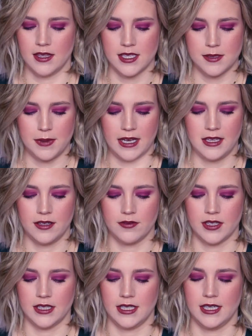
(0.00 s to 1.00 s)
This palette
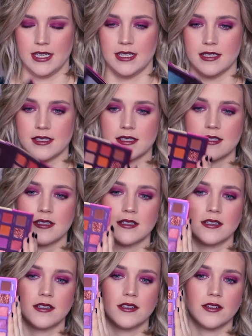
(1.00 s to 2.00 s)
really is
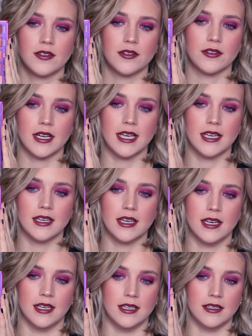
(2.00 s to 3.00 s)
great,
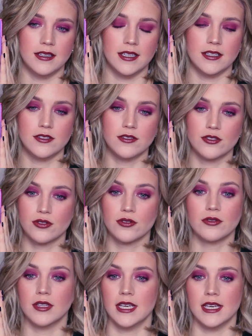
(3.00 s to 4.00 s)
and it
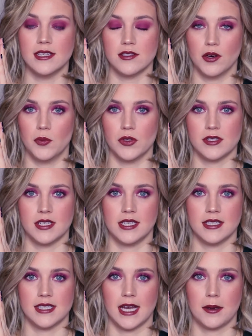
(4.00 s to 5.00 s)
truly is almost
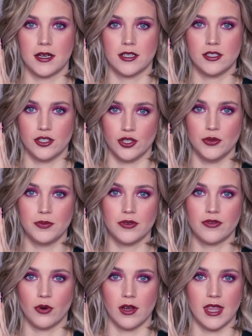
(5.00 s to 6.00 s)
an exact dupe
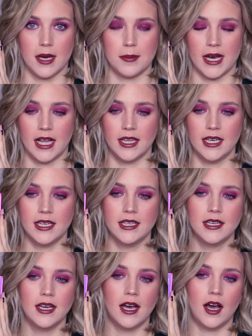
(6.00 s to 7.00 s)
for that palette.
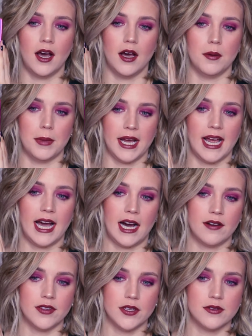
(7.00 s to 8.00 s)
I
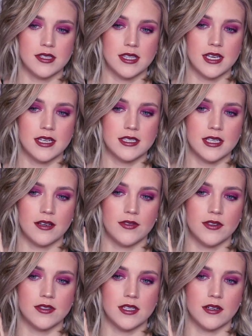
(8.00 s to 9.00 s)
have used this,
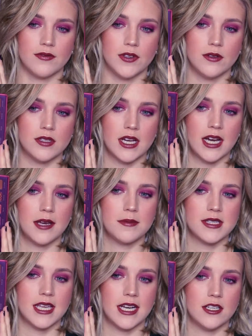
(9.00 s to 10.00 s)
I've used it a few
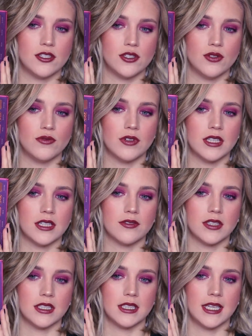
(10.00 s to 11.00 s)
times, and I do
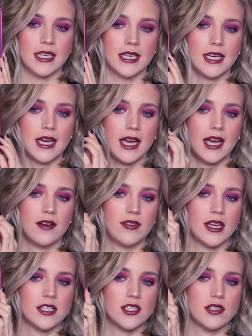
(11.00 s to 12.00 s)
really like it. I
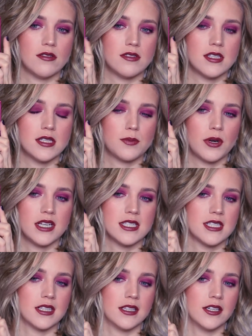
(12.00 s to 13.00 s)
have yet to use this
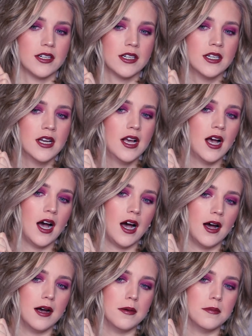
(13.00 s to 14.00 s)
pressed glitter,
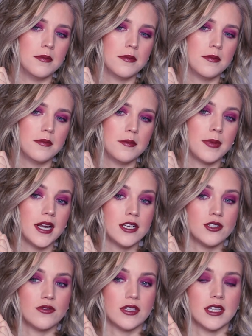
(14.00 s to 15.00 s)
but I
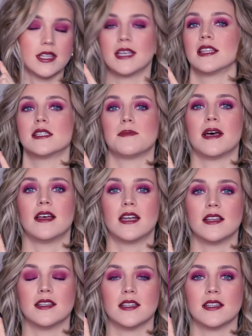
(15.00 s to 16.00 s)
do really like this
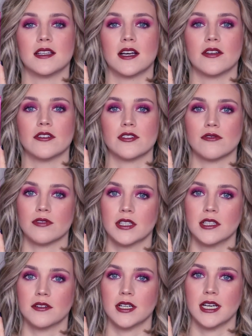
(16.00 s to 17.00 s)
palette. I think that the colors are
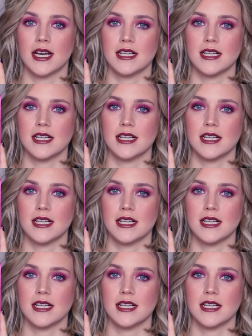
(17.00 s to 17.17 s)
really great.